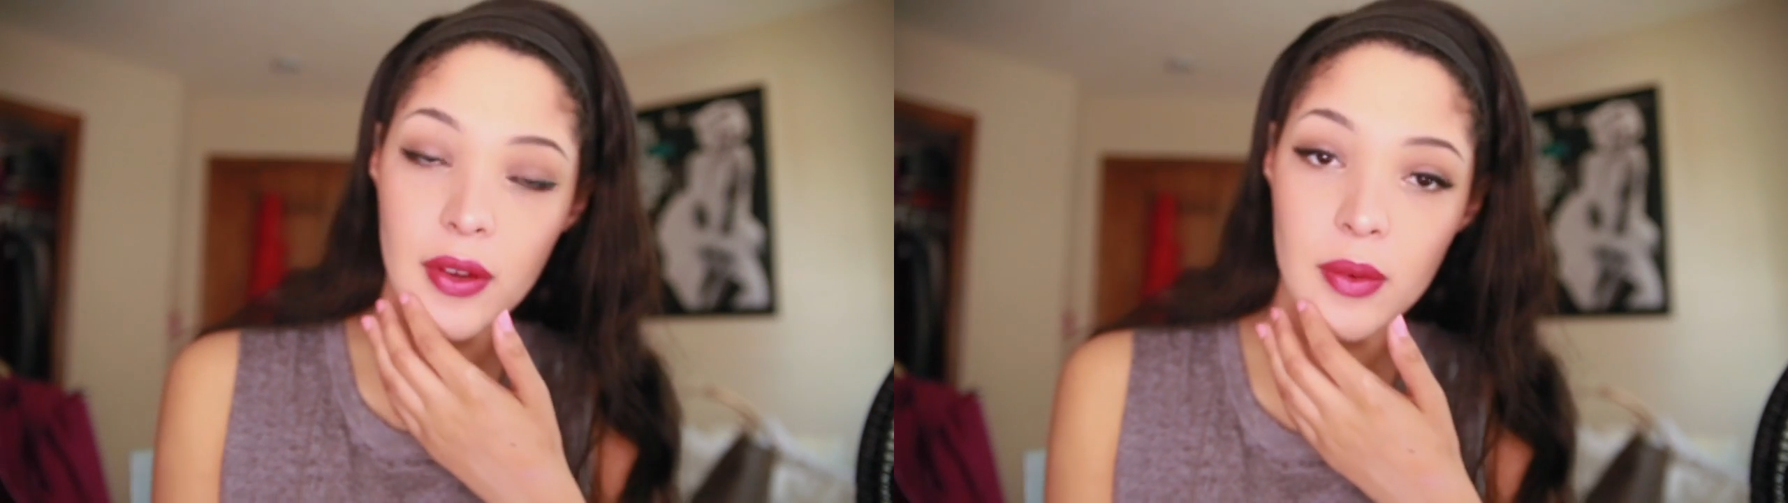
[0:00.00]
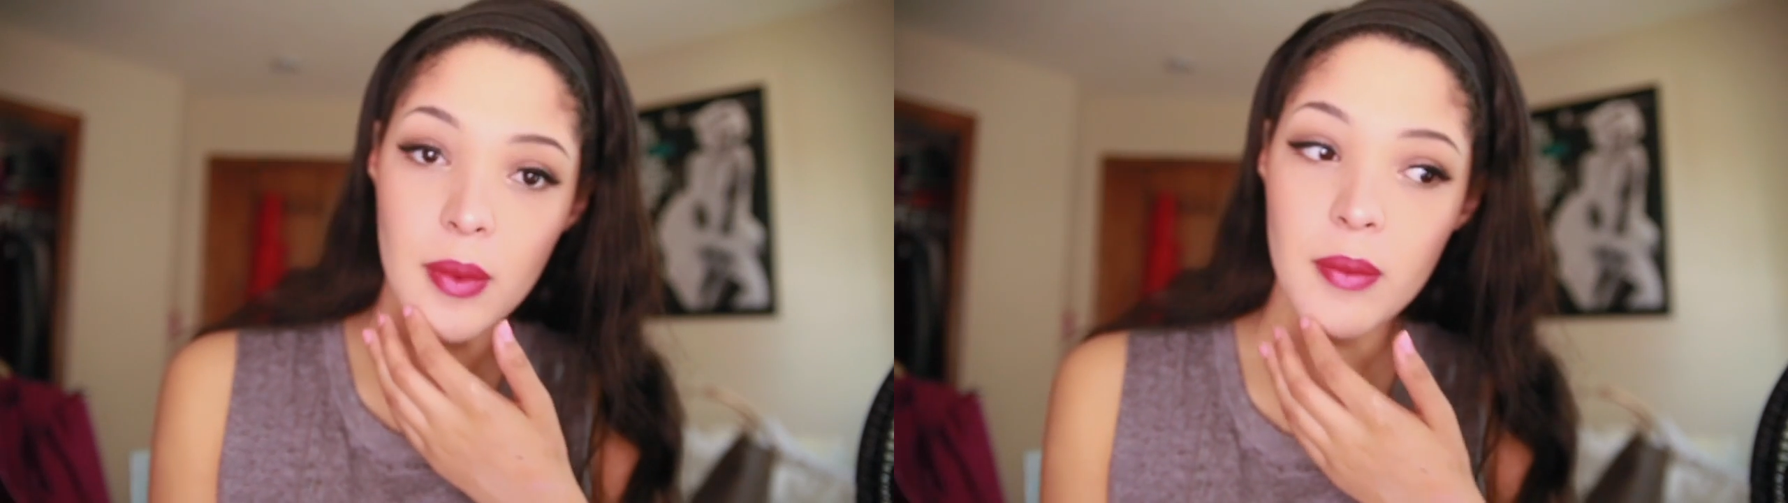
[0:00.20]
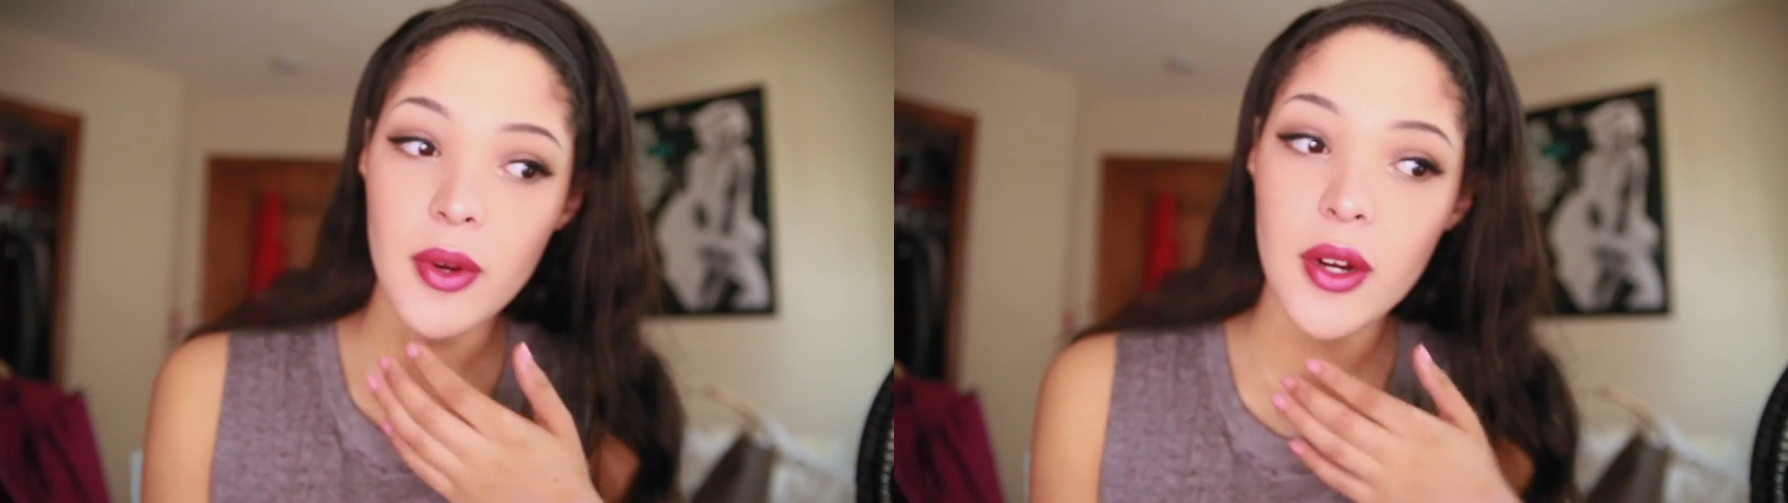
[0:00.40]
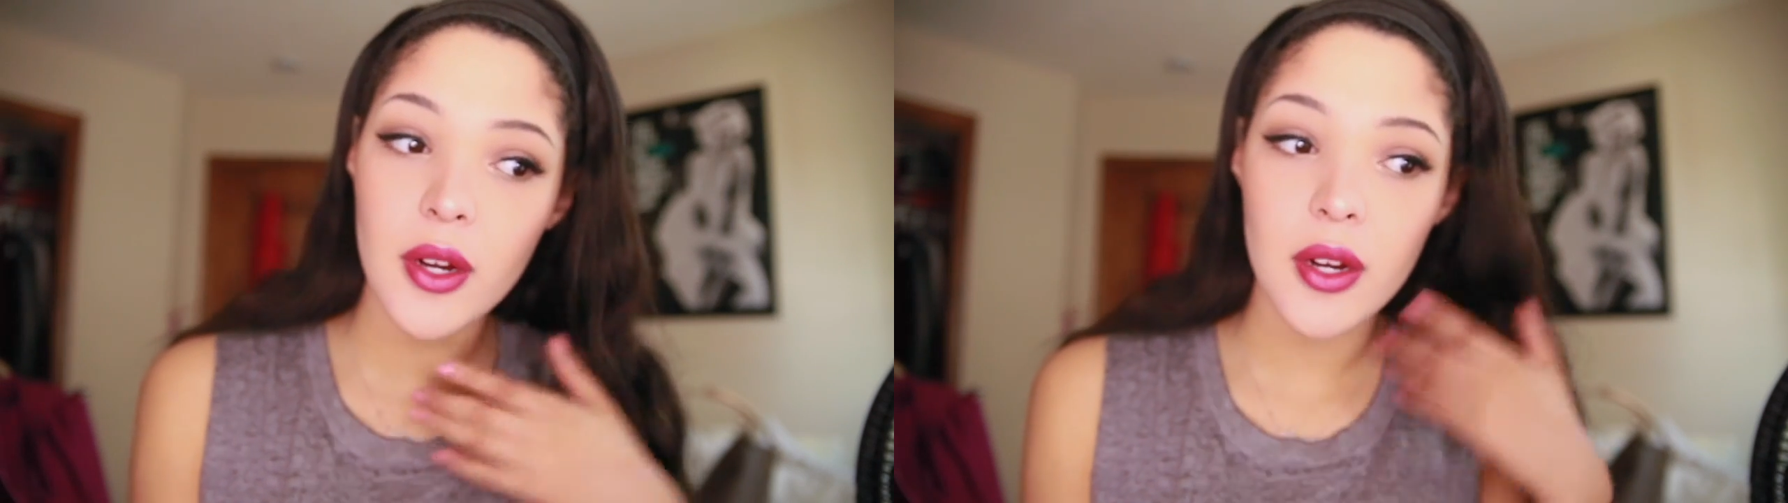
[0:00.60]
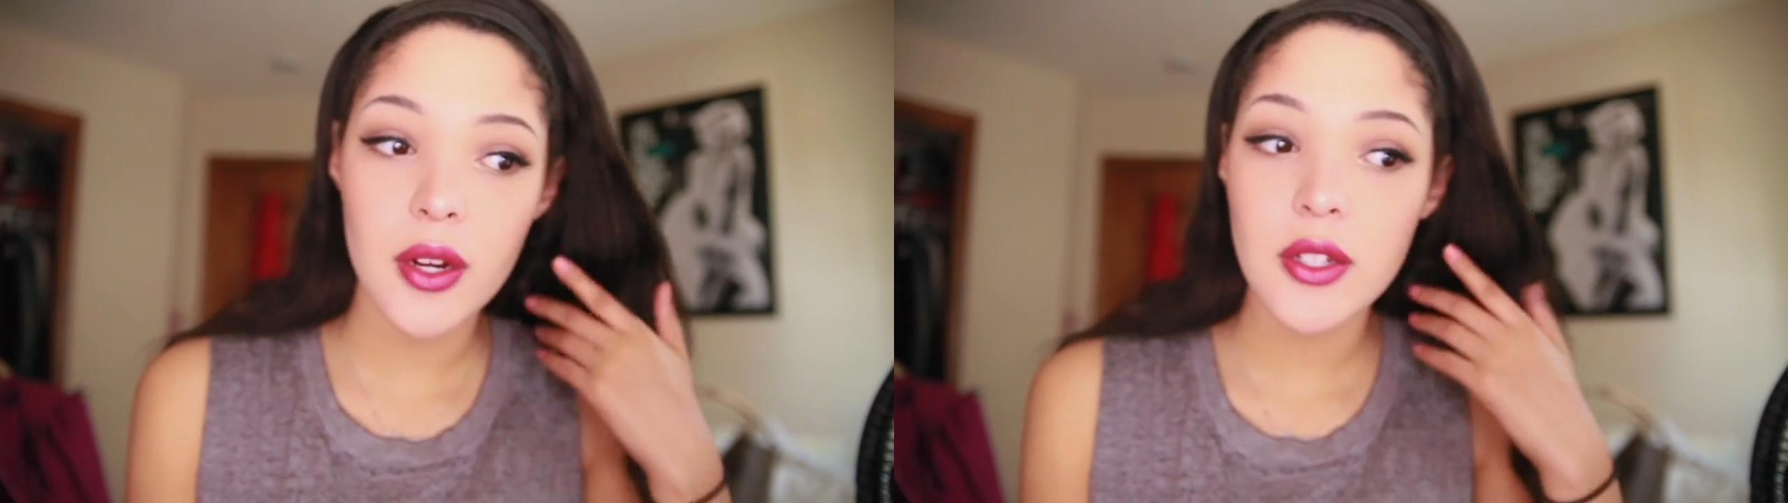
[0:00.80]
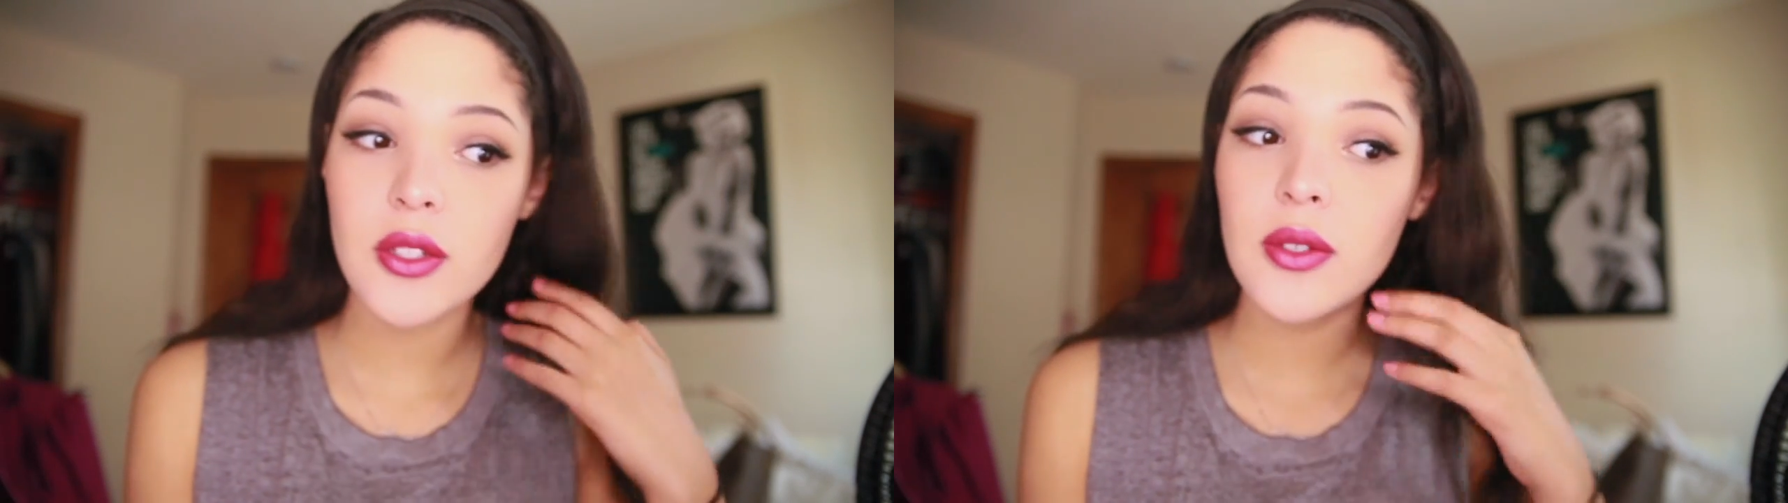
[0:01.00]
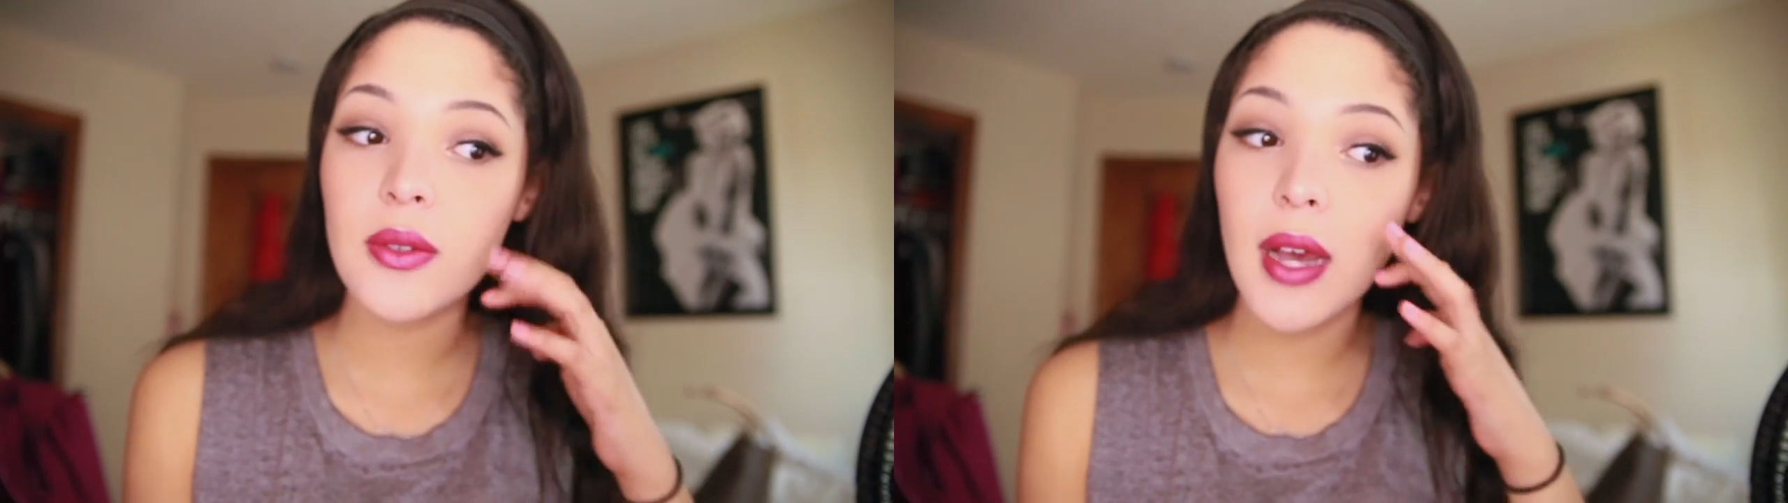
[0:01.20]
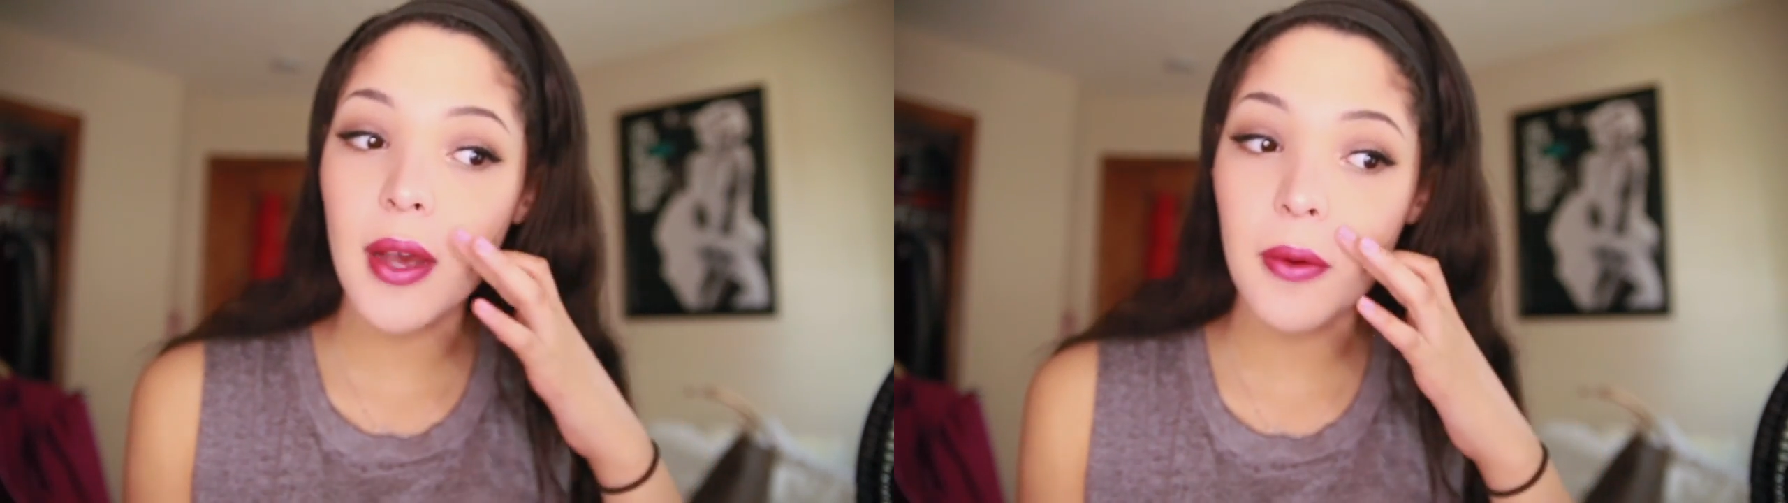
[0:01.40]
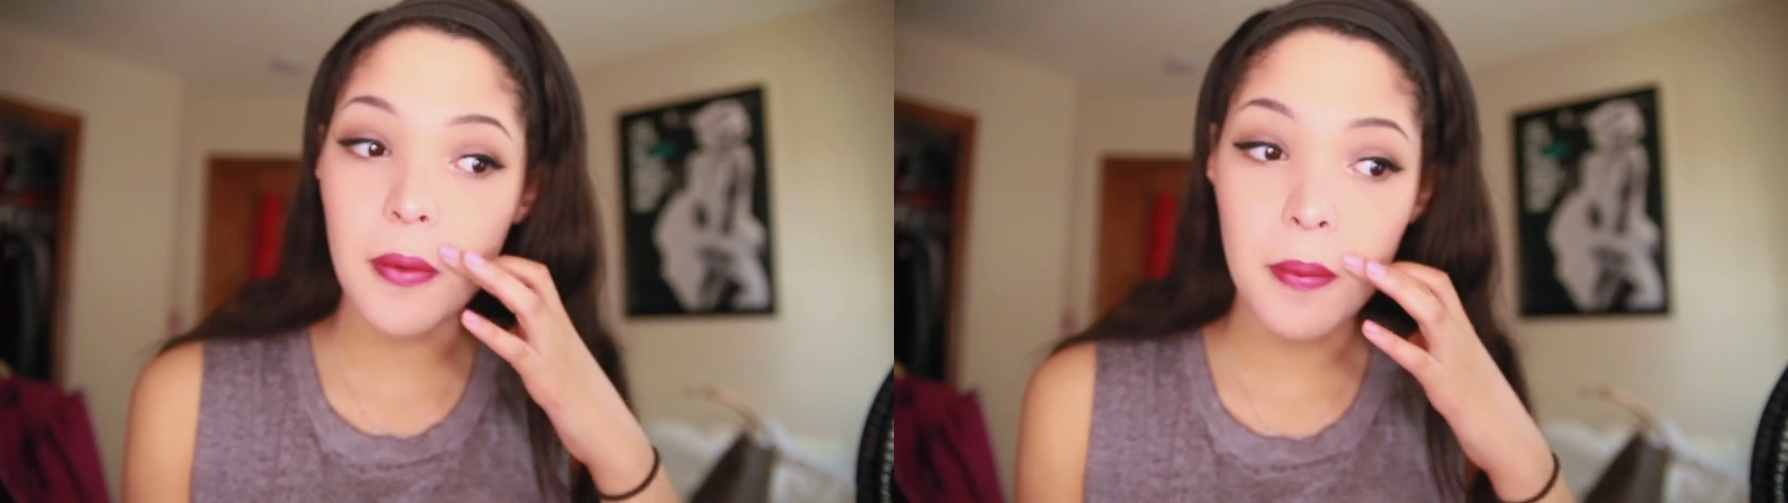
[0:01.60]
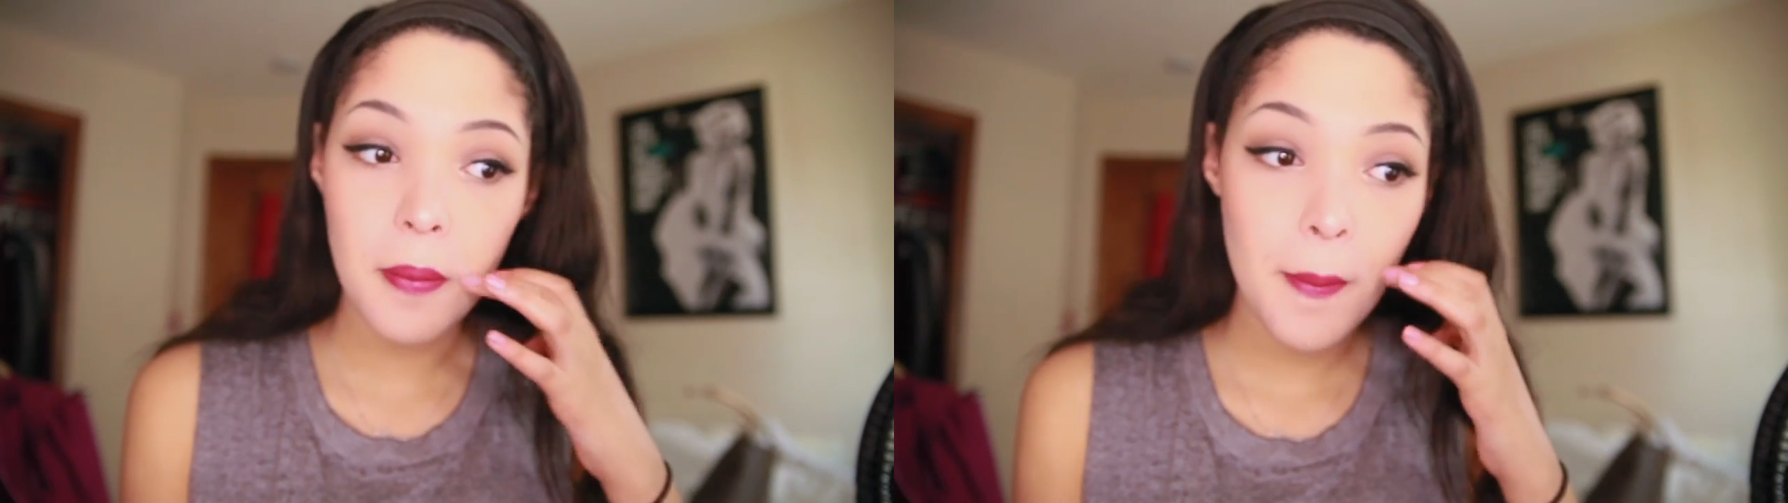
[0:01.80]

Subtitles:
remember to, I will